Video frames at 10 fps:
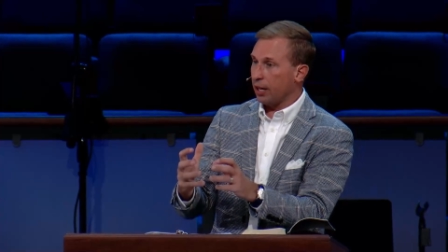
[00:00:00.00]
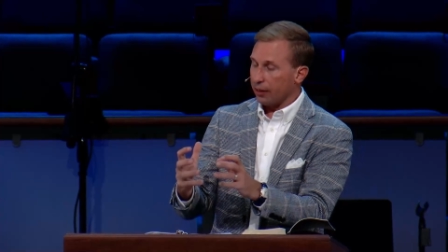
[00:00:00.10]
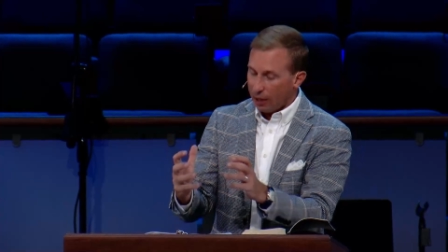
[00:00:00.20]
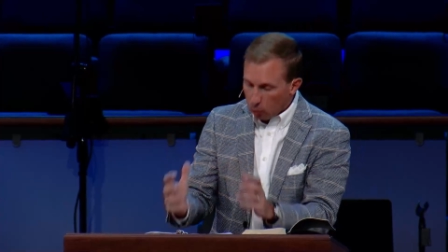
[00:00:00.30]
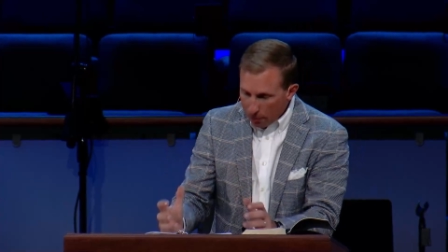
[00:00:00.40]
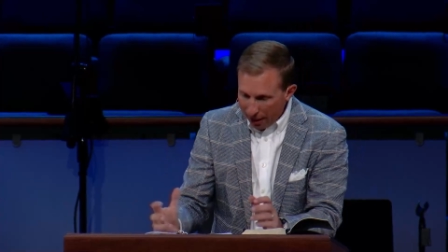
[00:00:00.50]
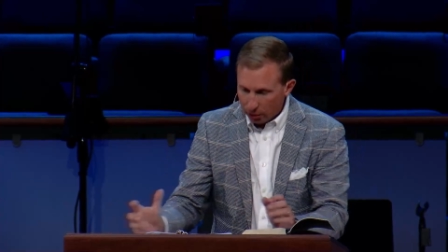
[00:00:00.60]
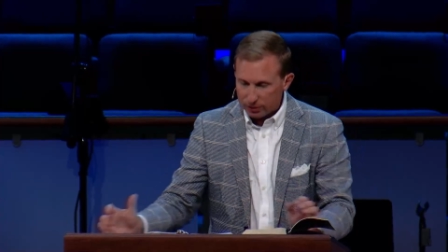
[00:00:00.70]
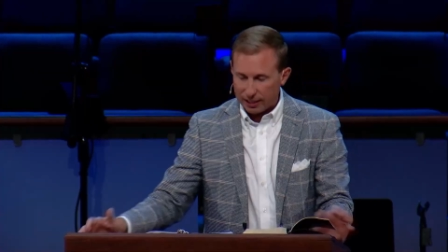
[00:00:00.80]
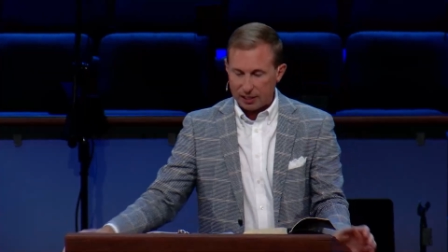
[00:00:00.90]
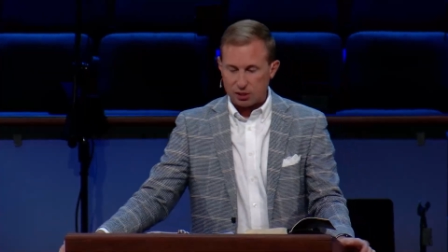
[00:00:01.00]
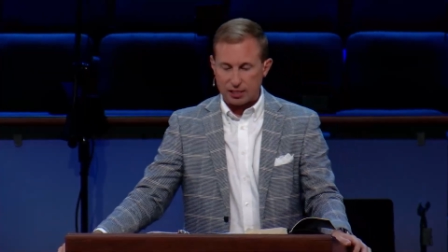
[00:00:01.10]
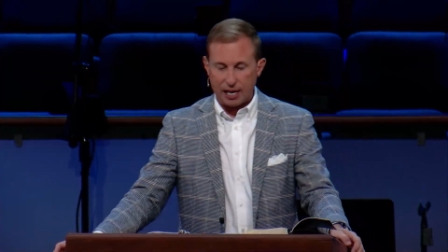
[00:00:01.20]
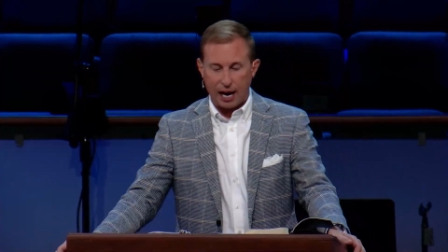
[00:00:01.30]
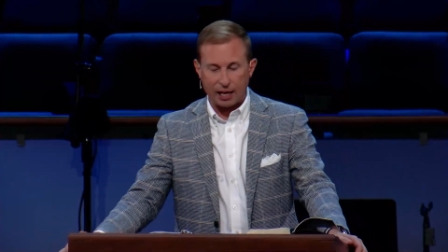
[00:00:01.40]
They rebelled against
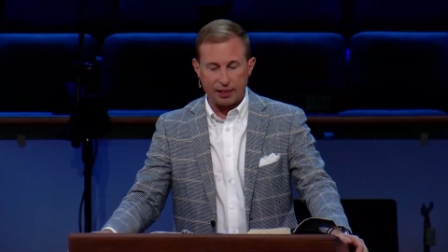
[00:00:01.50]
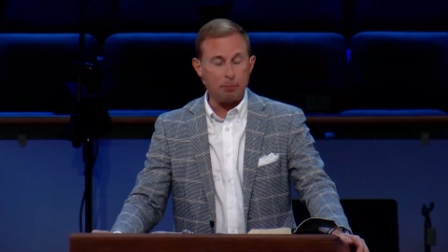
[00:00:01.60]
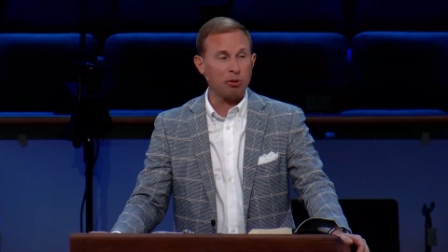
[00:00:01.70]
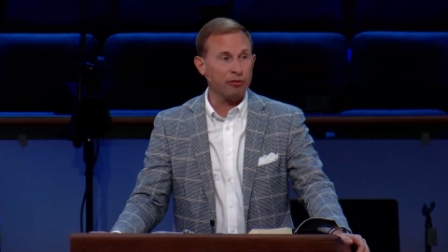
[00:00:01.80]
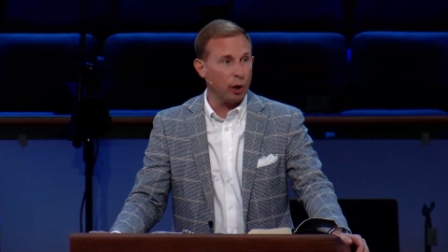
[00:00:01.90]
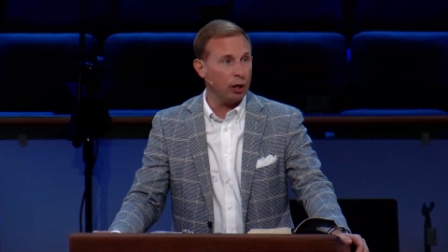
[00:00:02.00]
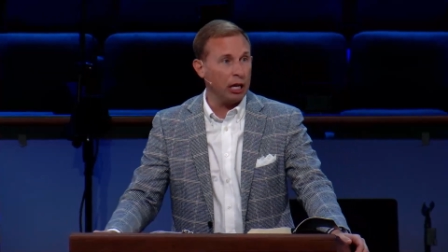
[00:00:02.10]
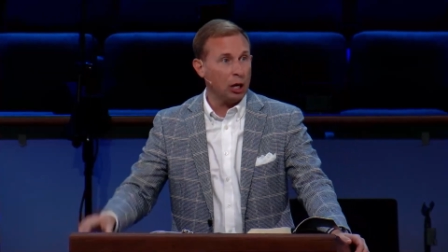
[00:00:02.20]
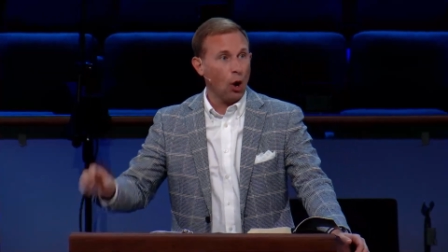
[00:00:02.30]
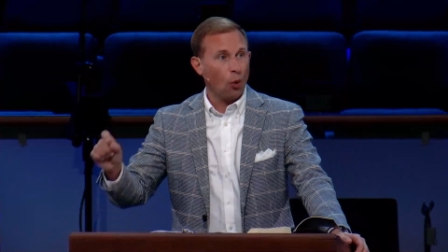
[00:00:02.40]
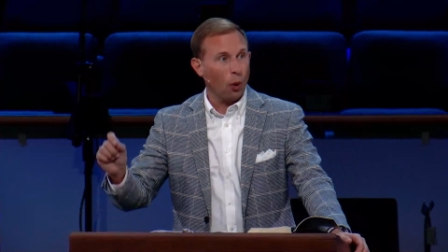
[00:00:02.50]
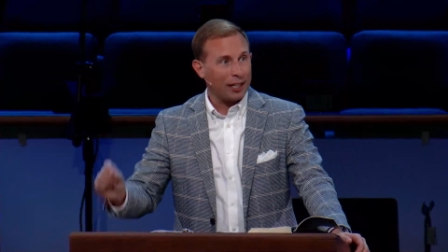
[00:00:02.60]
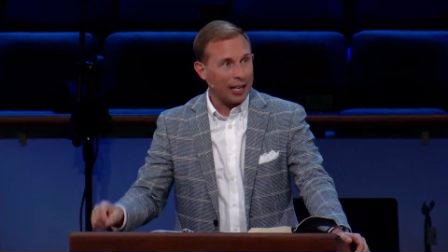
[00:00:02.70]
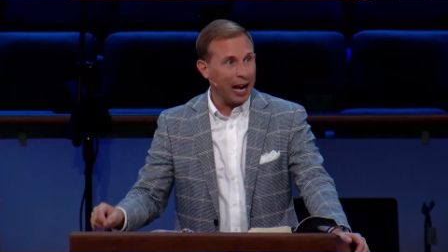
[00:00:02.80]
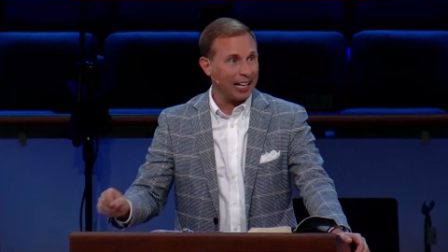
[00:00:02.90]
God. They perverted what
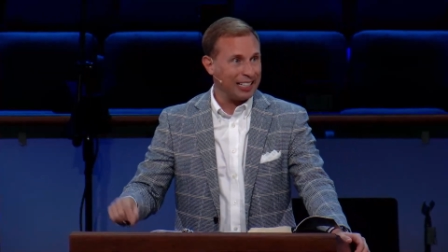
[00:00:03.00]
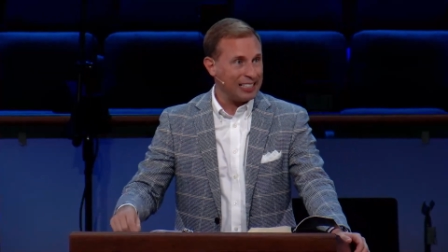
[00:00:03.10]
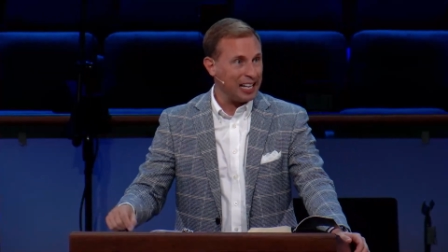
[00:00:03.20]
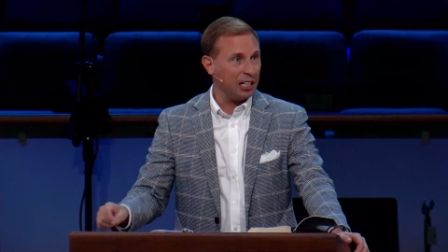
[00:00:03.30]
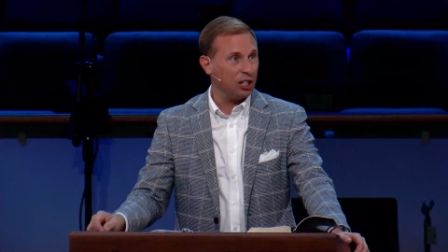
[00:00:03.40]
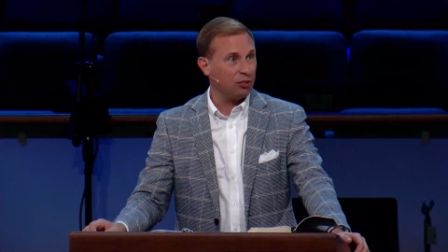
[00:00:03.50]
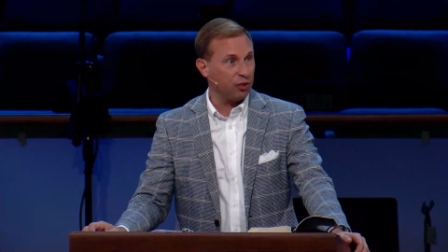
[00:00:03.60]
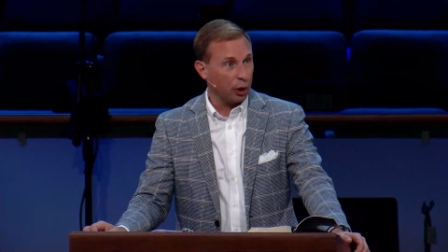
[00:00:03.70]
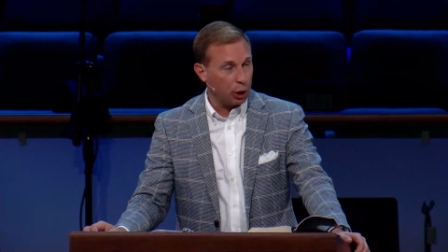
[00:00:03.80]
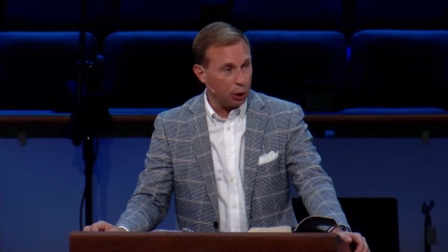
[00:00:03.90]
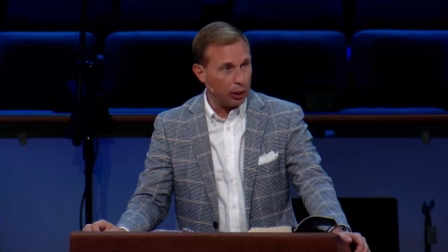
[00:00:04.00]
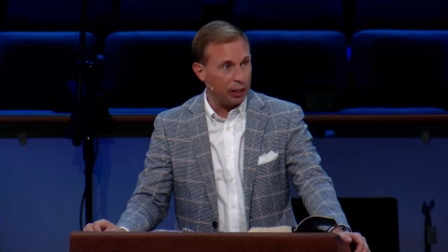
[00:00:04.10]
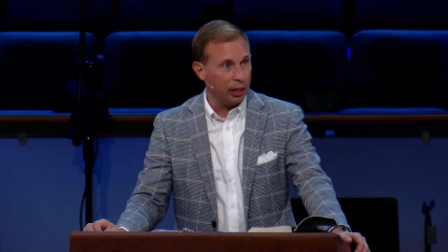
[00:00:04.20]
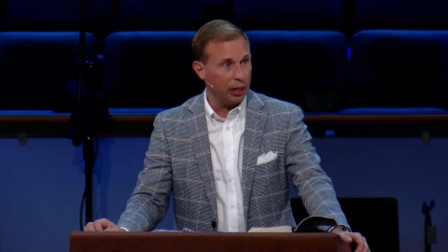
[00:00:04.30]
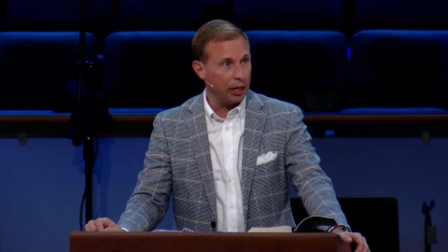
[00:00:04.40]
God intended for
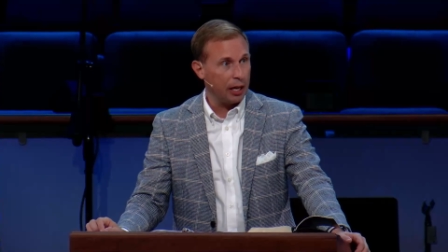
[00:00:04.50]
good.